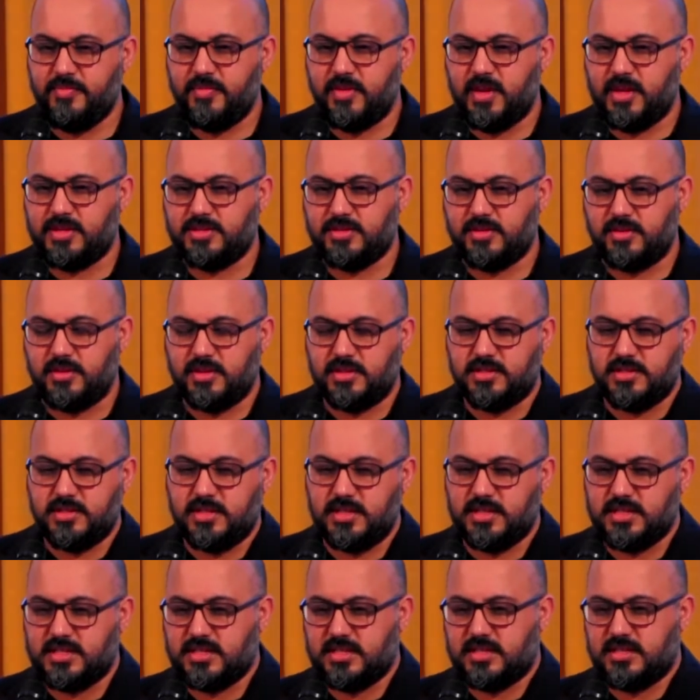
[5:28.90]
I took her to
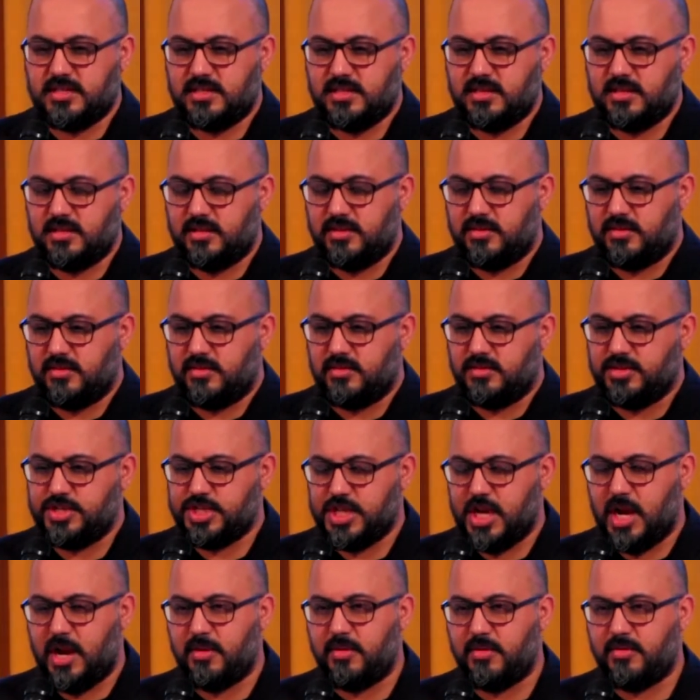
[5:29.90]
this little
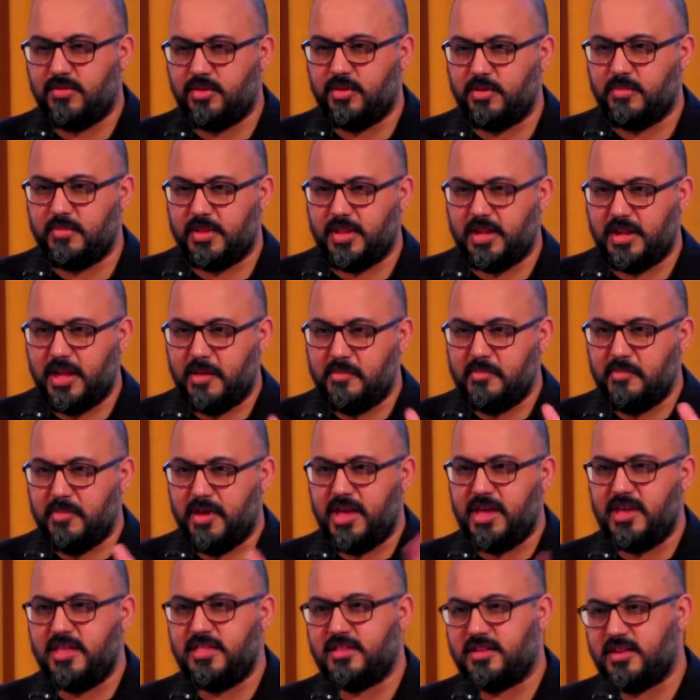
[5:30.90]
shower room, and then I
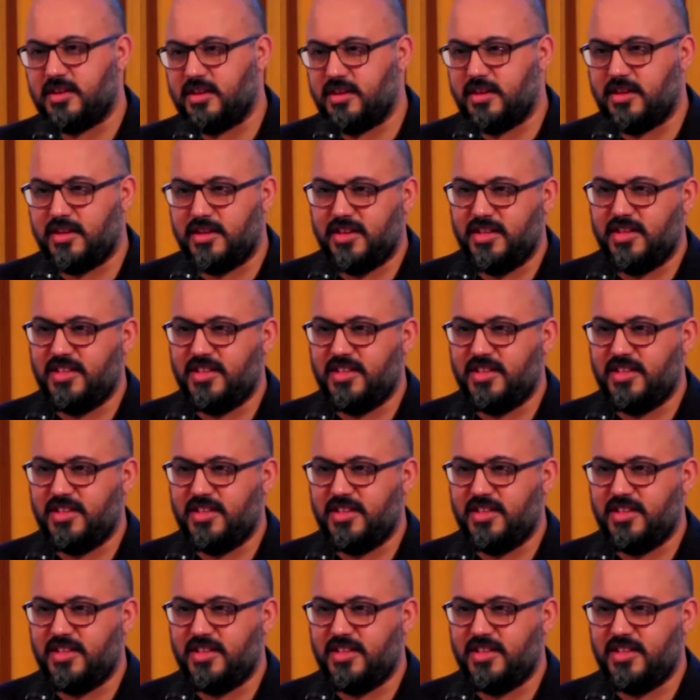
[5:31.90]
bathed her.